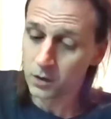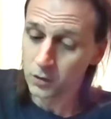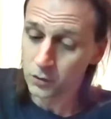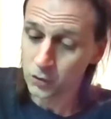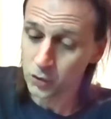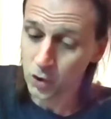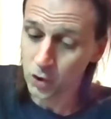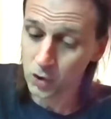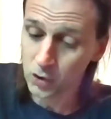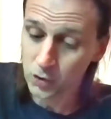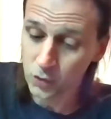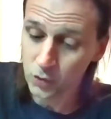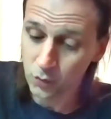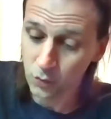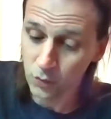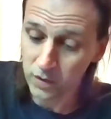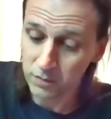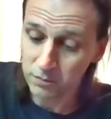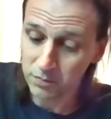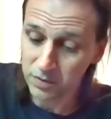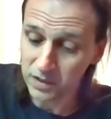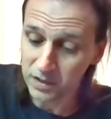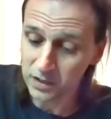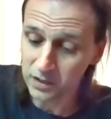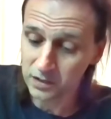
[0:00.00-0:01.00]
Just
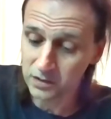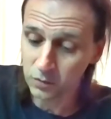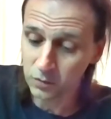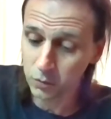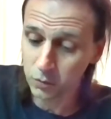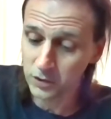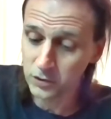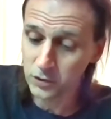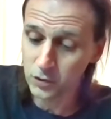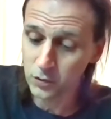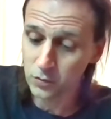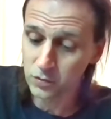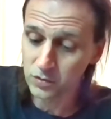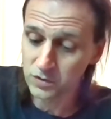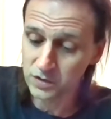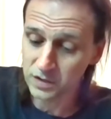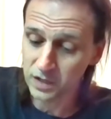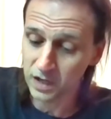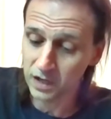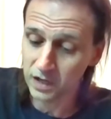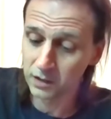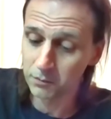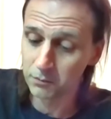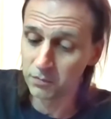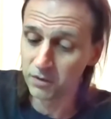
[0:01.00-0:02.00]
repeat what you
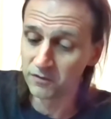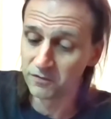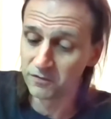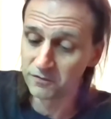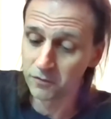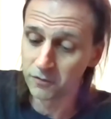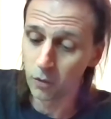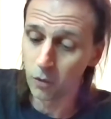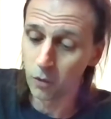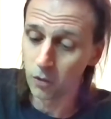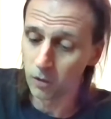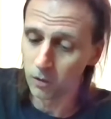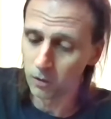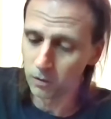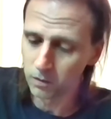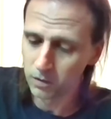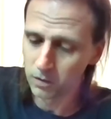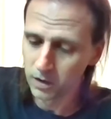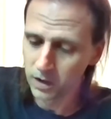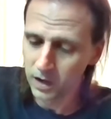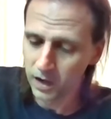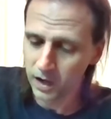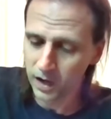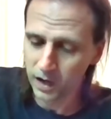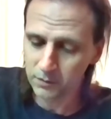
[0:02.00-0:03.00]
said before,
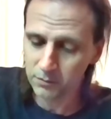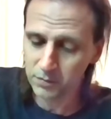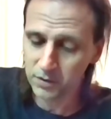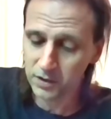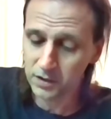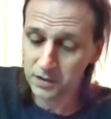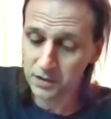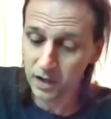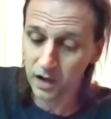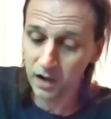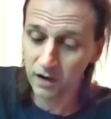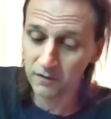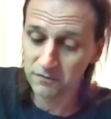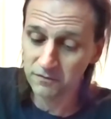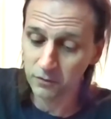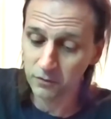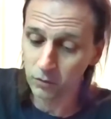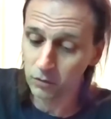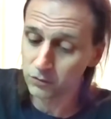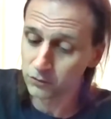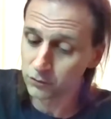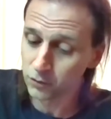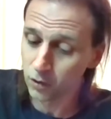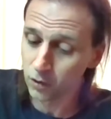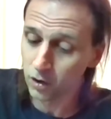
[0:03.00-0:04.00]
and be careful
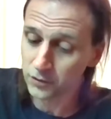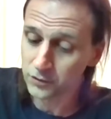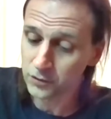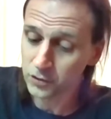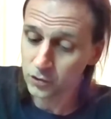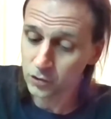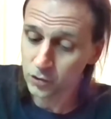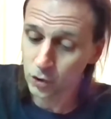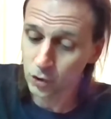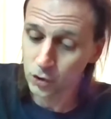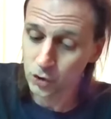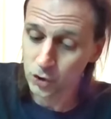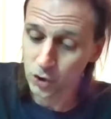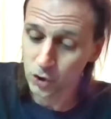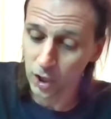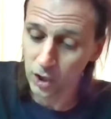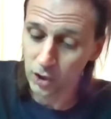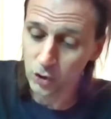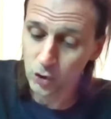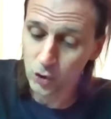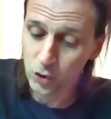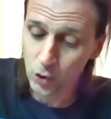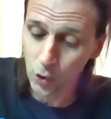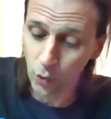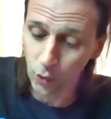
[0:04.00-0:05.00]
not to
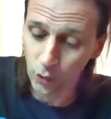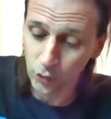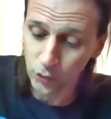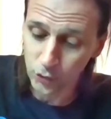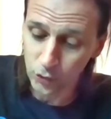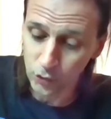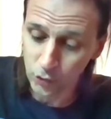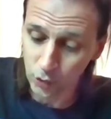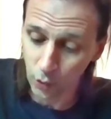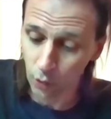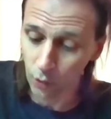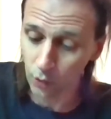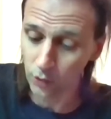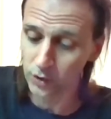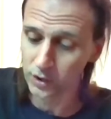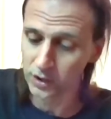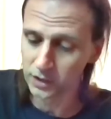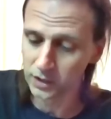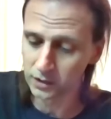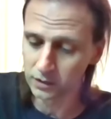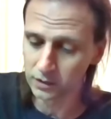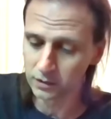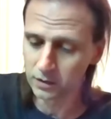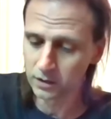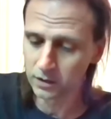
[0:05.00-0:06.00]
change your story.
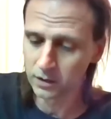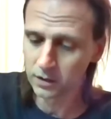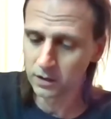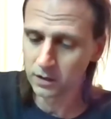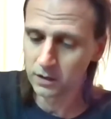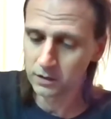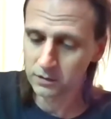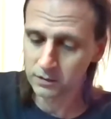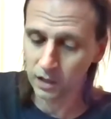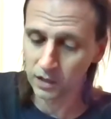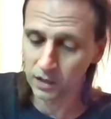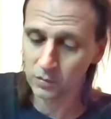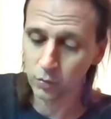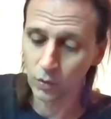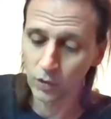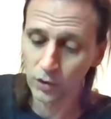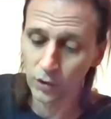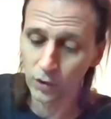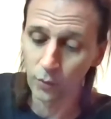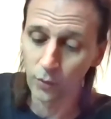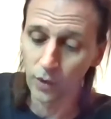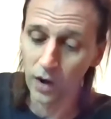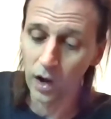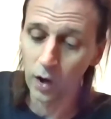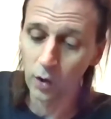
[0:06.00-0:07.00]
That would
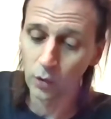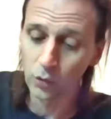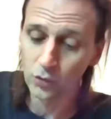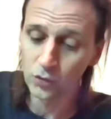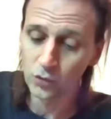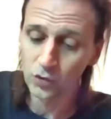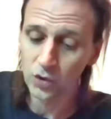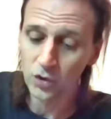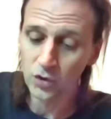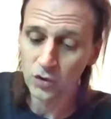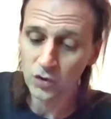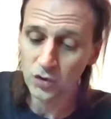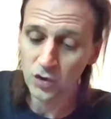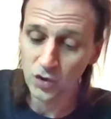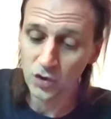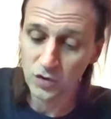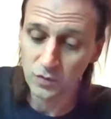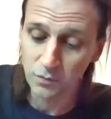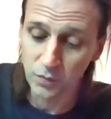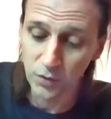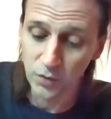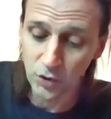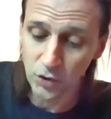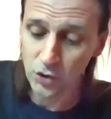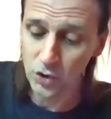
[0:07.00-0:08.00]
arouse
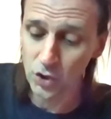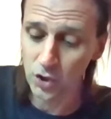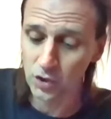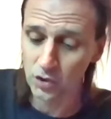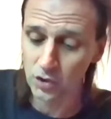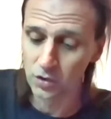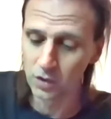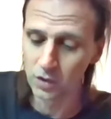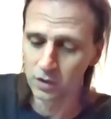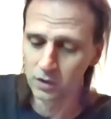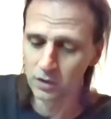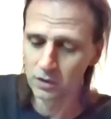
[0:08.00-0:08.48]
suspicion.